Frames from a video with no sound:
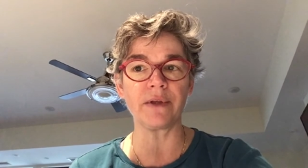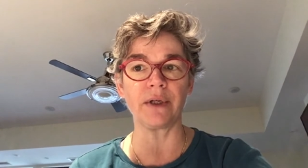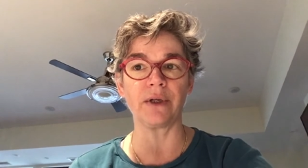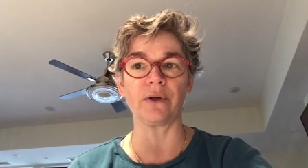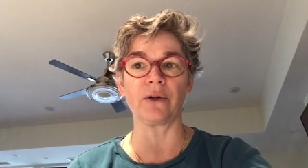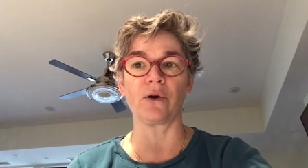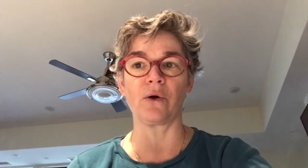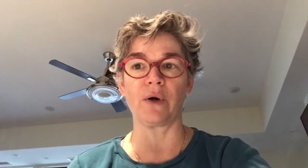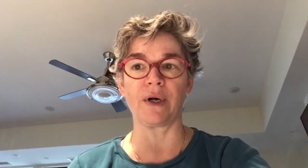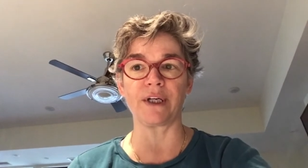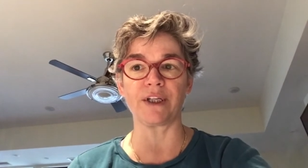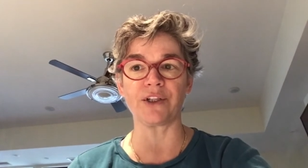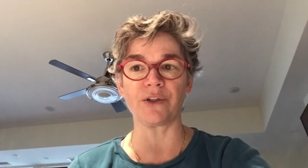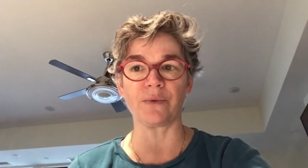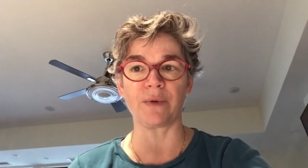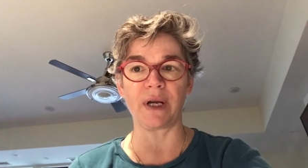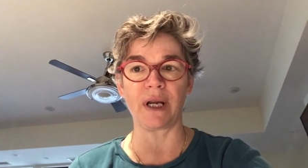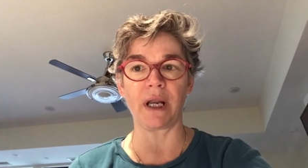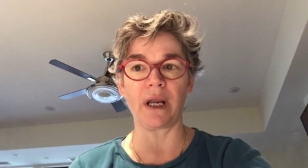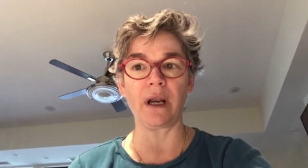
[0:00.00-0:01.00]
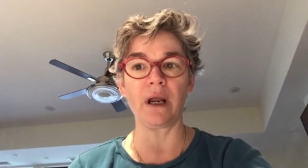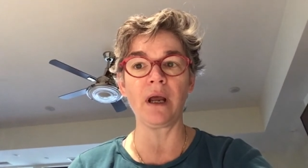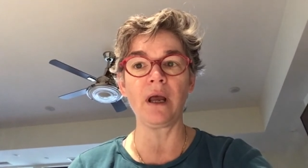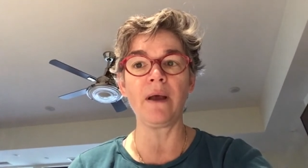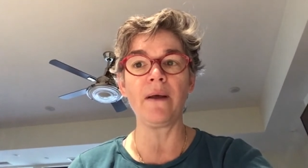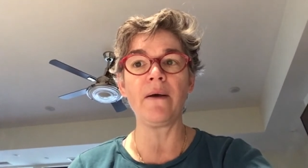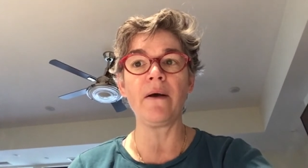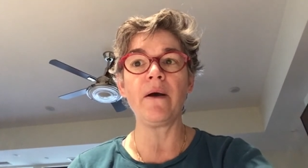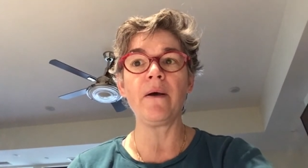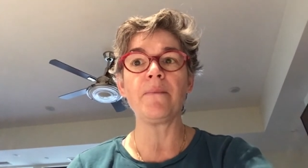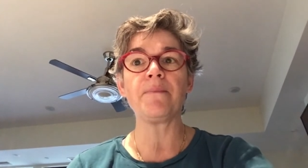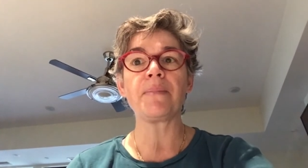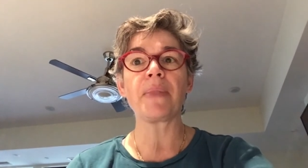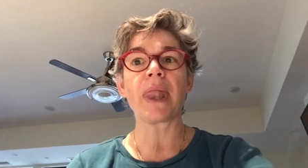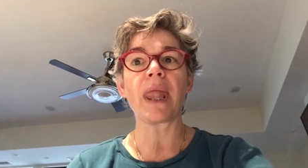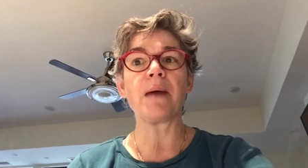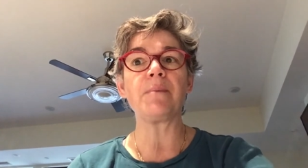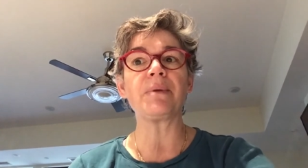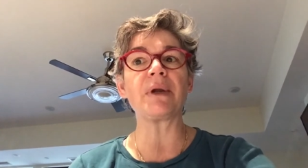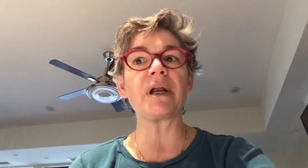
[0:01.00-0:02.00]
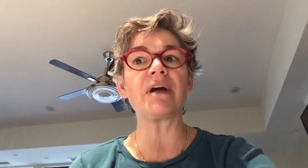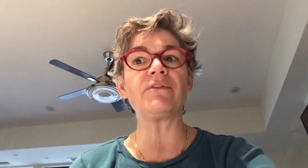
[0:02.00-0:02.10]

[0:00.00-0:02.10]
you're going to read. But